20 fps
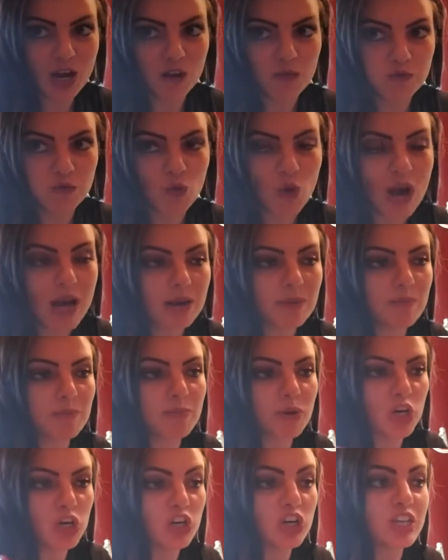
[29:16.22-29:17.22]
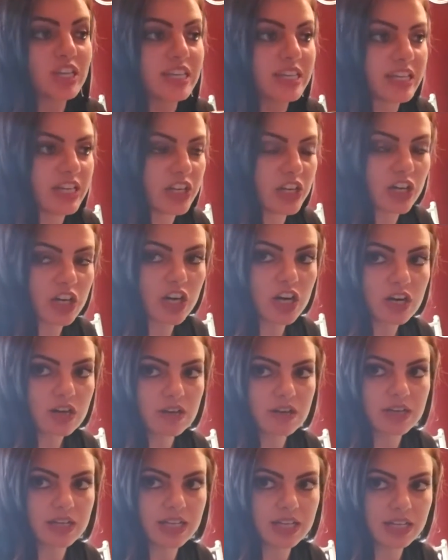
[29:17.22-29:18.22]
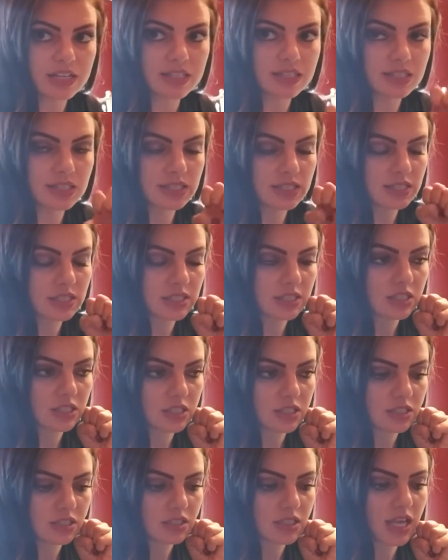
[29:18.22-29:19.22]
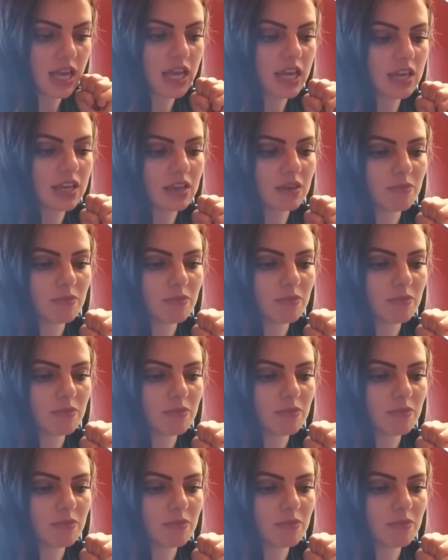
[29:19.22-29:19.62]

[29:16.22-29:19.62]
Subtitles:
of what bird here needs, like,